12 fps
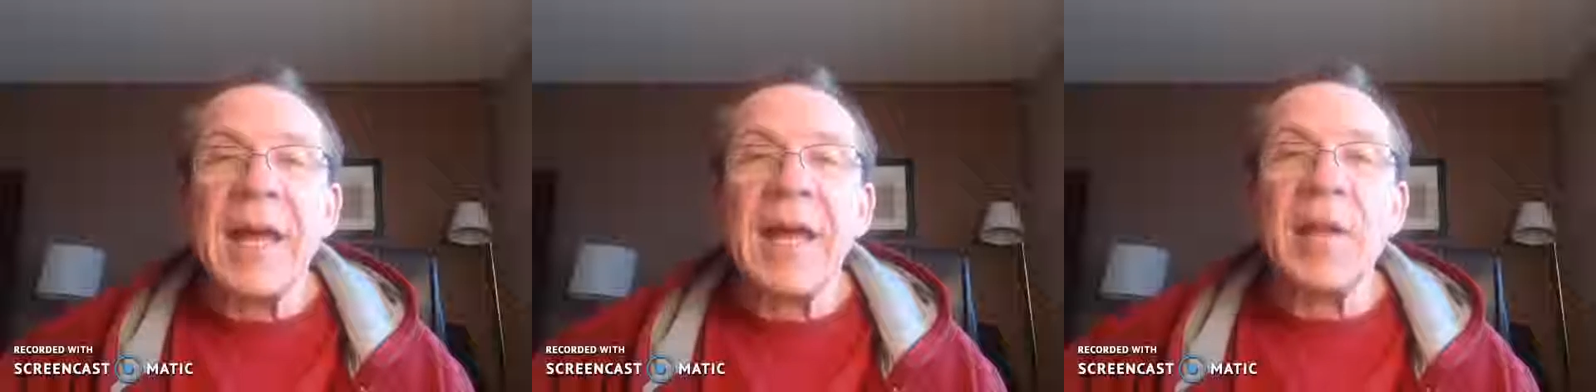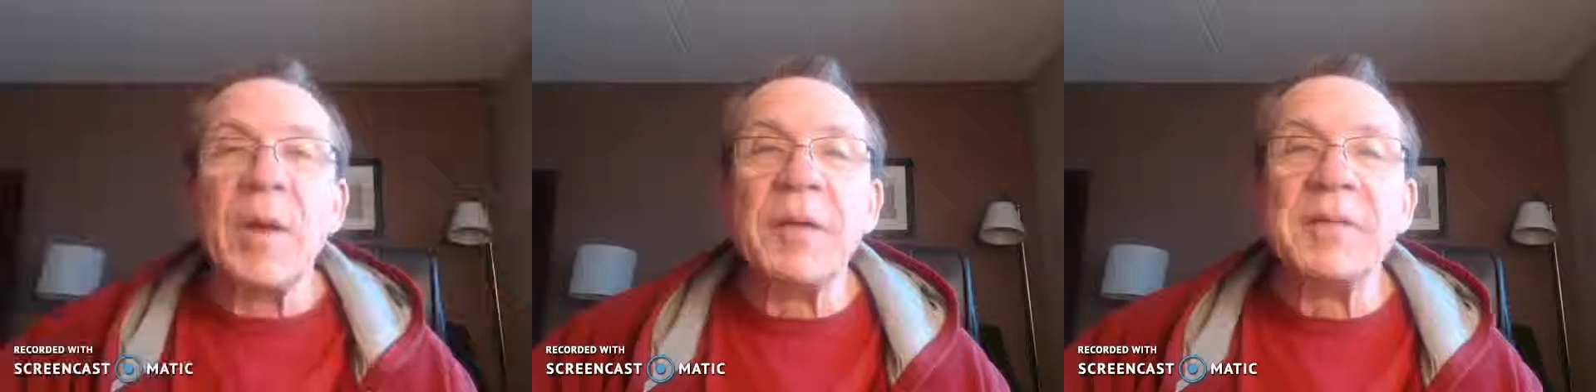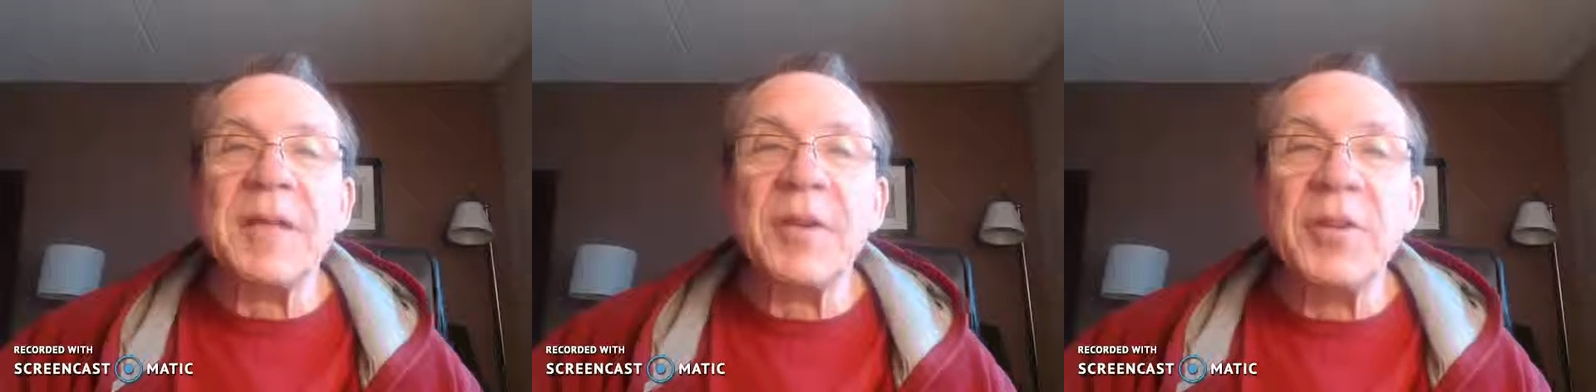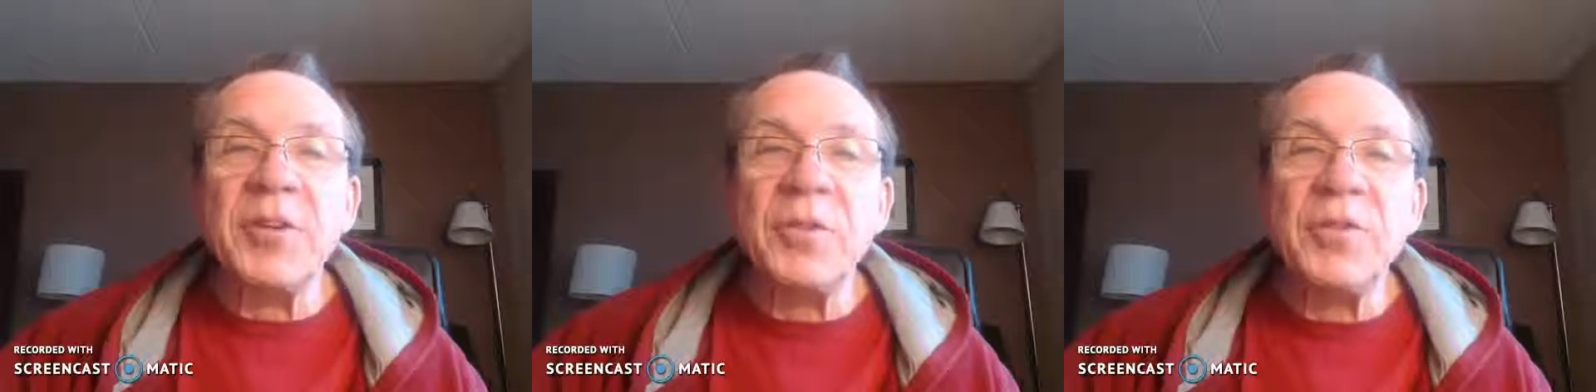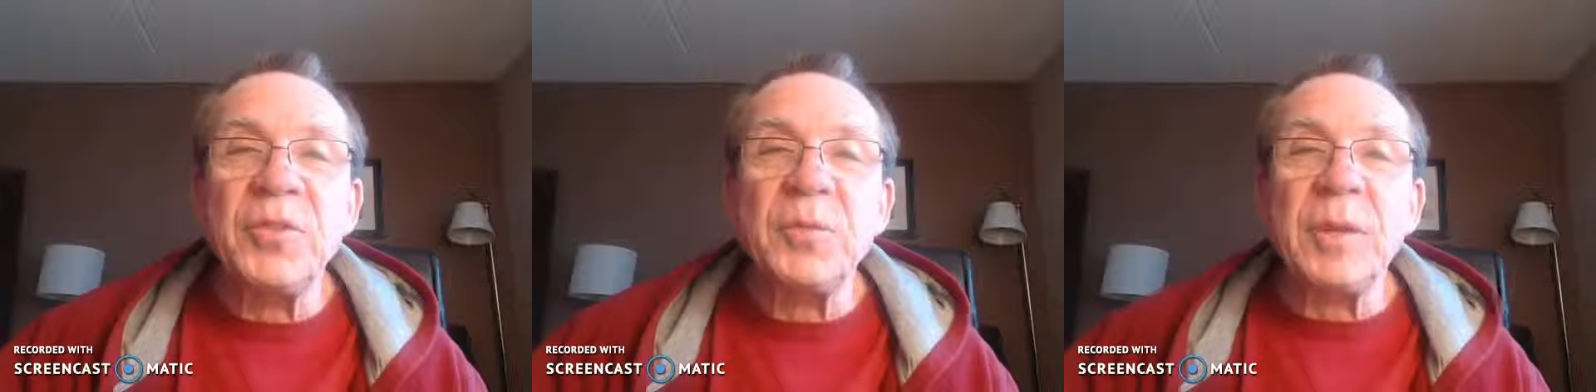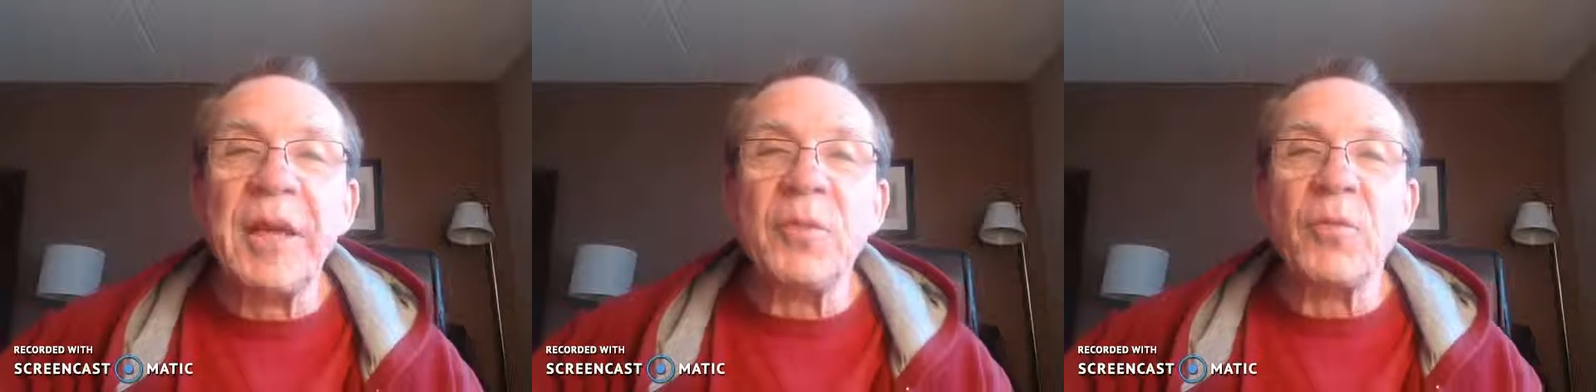Hello out there in
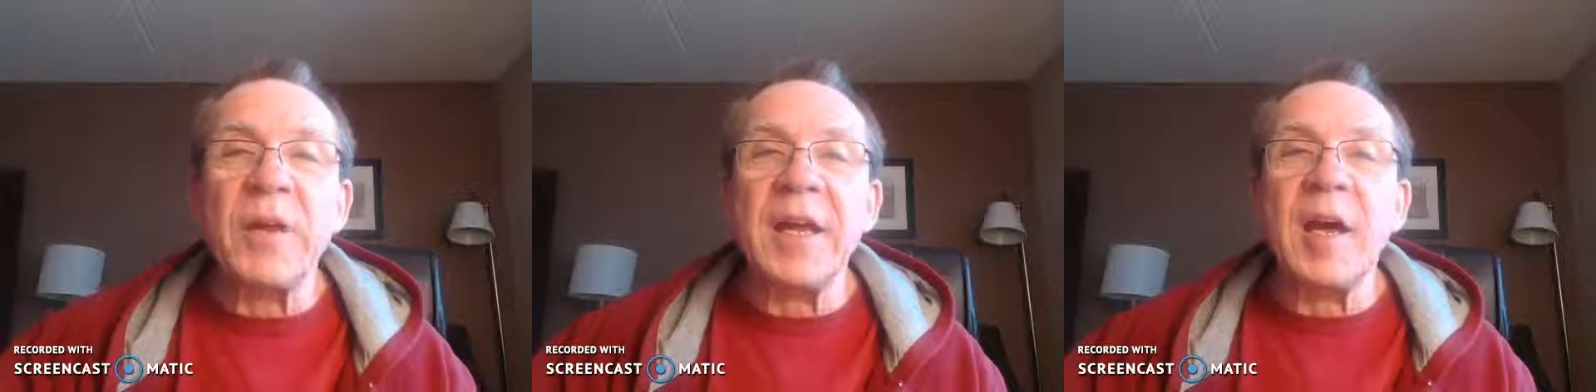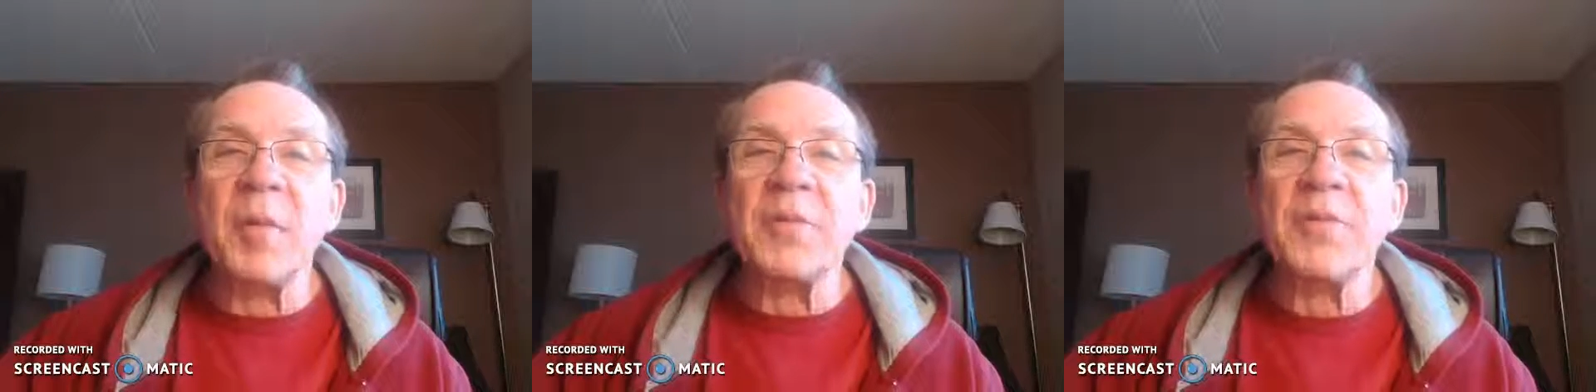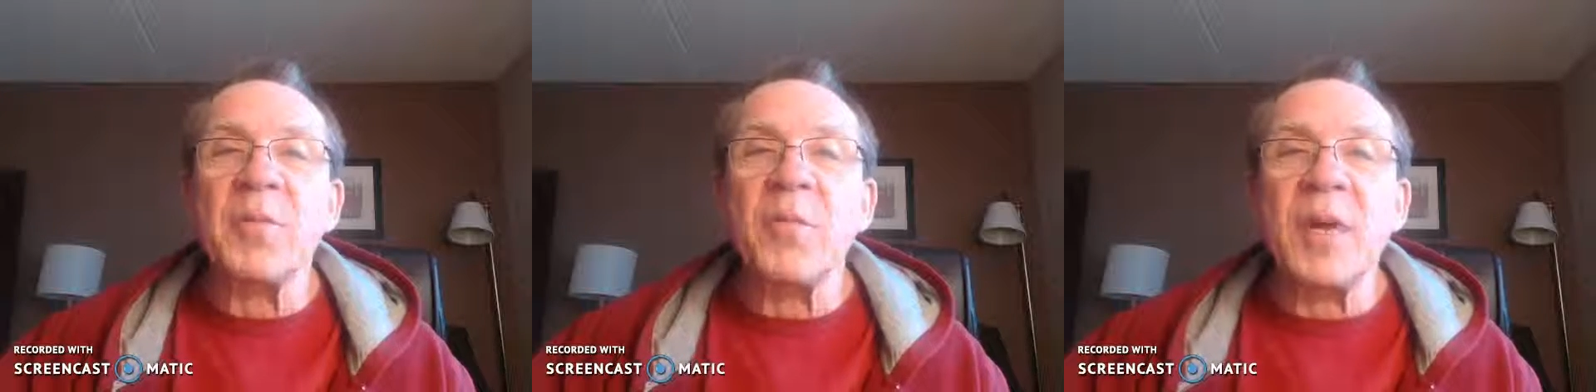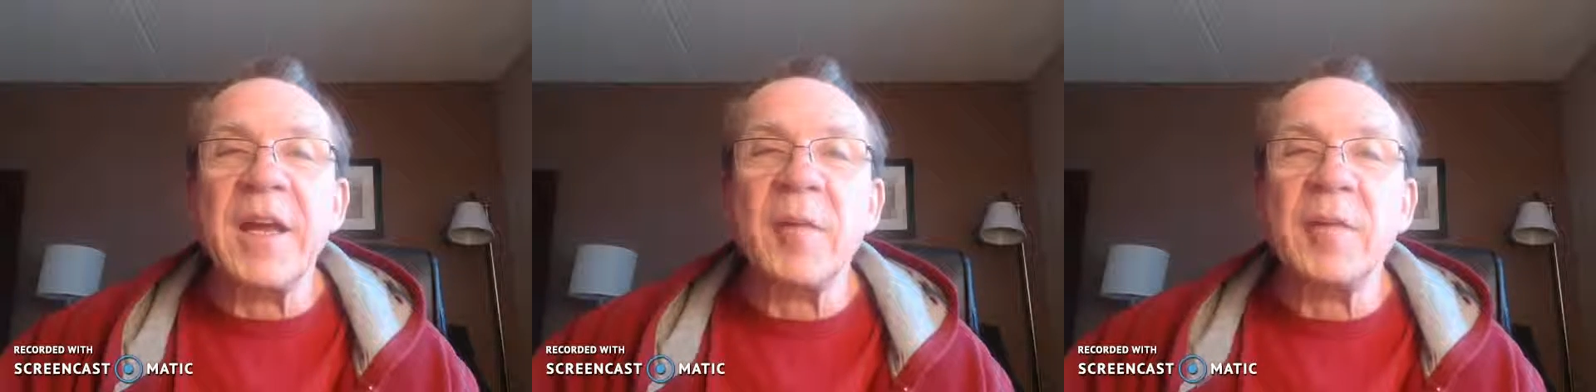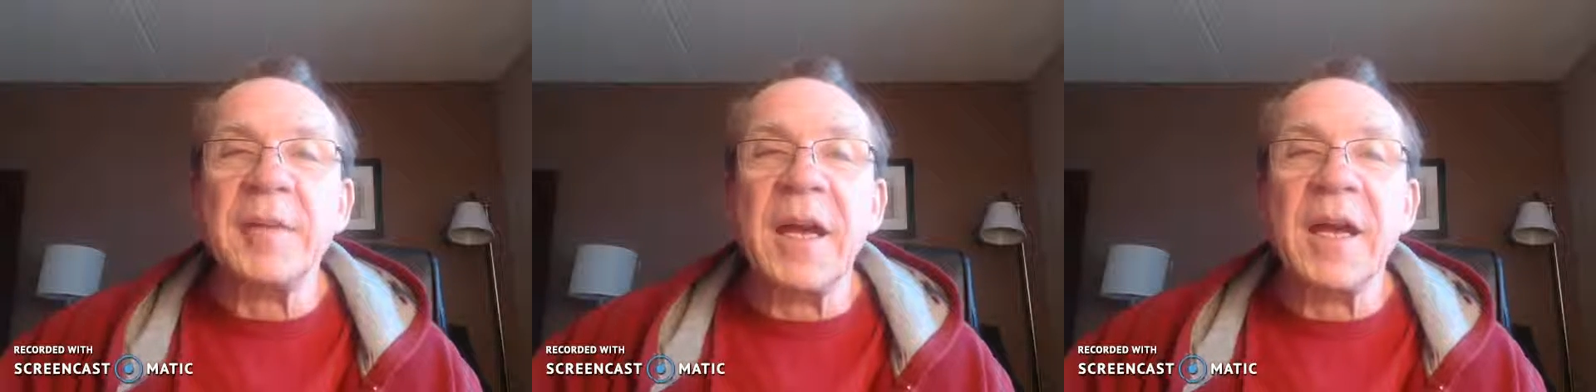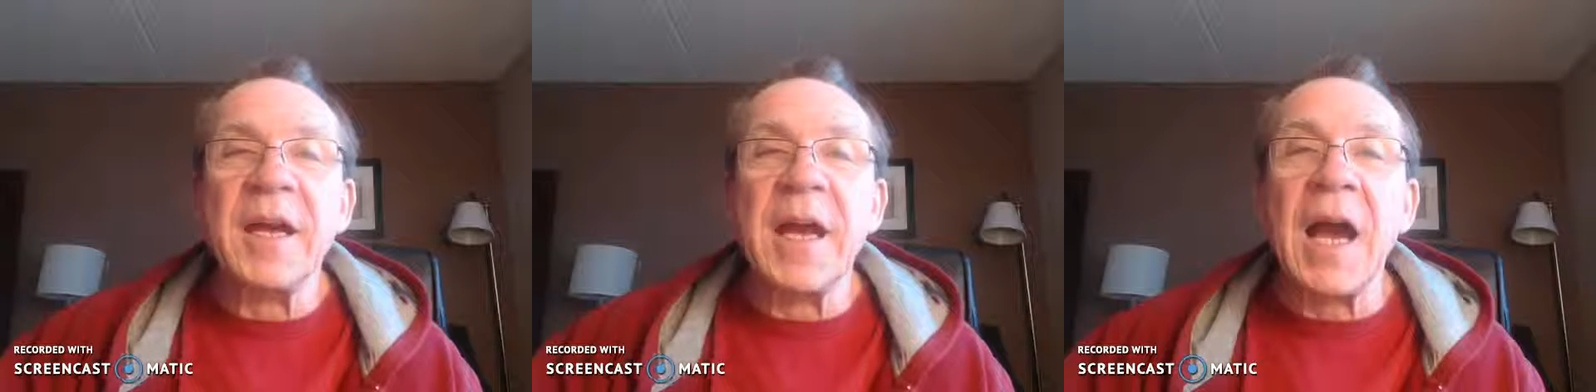YouTube land, Ray Albert from
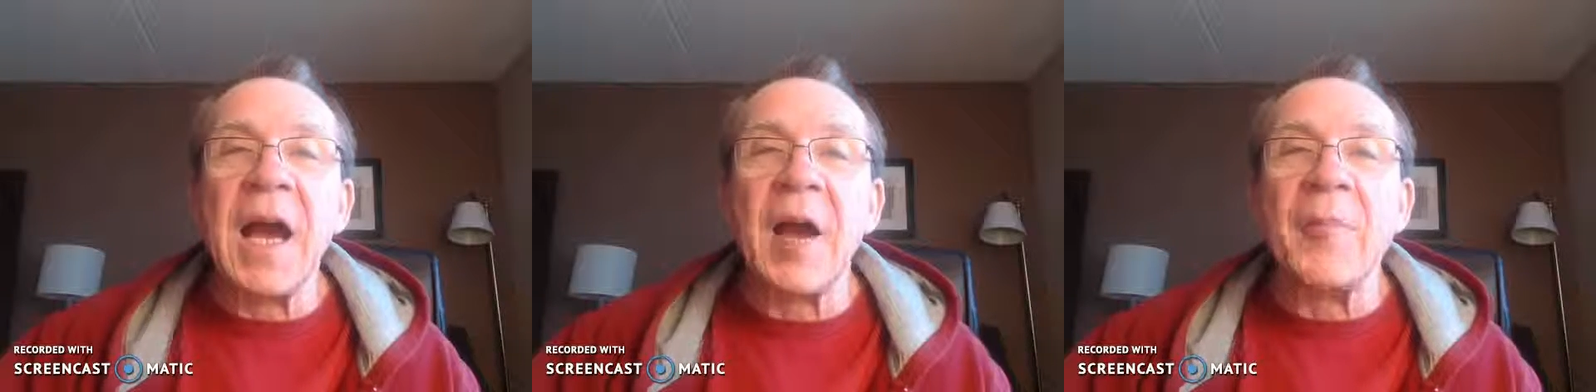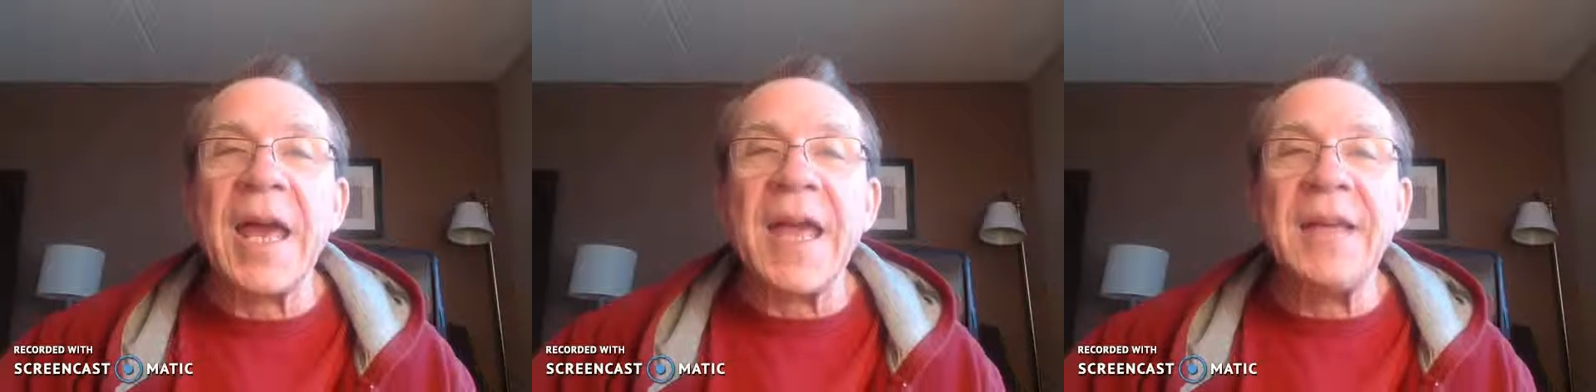rayalbert.com,